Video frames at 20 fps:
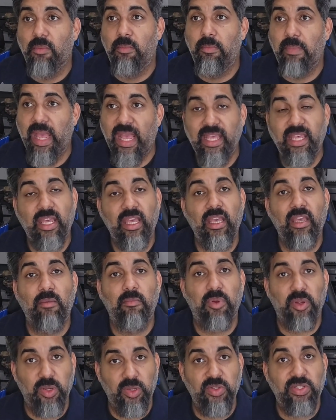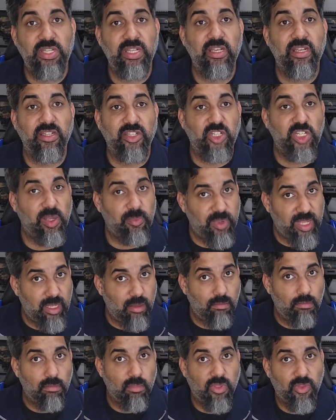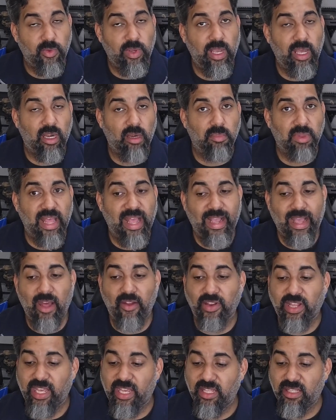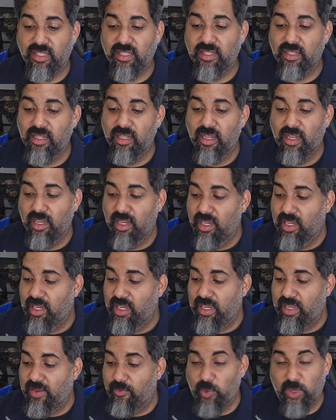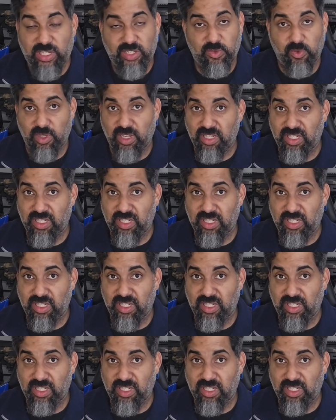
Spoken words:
making, producing, and shipping 300 Blackout kits, which